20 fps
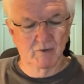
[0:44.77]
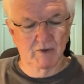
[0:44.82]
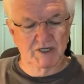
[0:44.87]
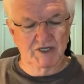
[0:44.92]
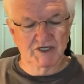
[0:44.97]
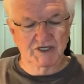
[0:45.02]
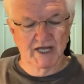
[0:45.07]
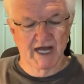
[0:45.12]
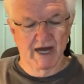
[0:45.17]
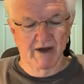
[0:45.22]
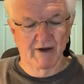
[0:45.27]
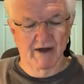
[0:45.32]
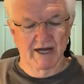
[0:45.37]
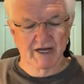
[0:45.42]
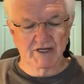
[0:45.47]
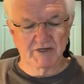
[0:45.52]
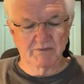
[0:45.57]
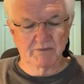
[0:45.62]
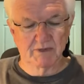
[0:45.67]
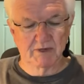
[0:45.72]
which thou
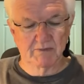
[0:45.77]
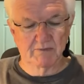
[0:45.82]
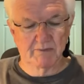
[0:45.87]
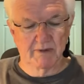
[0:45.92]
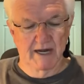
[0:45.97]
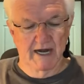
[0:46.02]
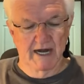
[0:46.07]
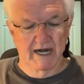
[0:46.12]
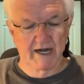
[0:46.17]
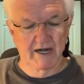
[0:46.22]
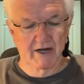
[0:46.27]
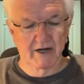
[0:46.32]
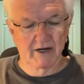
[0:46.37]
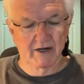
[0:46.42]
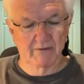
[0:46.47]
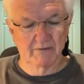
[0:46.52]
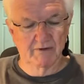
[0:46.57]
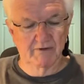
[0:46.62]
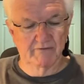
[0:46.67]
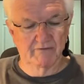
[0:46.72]
hast
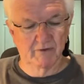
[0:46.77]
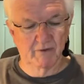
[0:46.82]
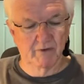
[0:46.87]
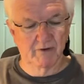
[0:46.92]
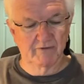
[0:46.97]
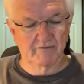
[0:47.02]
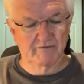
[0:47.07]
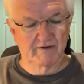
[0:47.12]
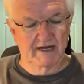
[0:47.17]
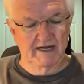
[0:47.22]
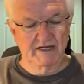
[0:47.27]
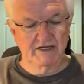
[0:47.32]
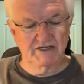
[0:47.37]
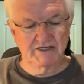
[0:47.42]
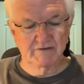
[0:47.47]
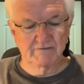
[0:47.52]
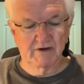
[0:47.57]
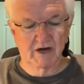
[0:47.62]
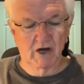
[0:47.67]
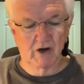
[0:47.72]
prepared before the
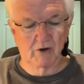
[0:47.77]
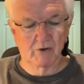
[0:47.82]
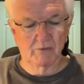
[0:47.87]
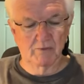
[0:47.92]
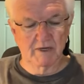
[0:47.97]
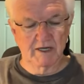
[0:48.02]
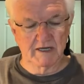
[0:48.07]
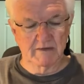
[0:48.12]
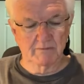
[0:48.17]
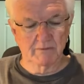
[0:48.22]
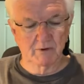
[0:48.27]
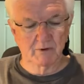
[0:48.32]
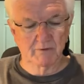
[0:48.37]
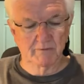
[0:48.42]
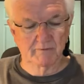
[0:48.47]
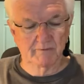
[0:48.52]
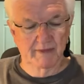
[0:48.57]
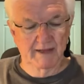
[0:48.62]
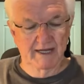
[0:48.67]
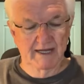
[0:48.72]
face of all
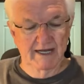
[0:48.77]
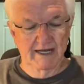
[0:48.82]
people,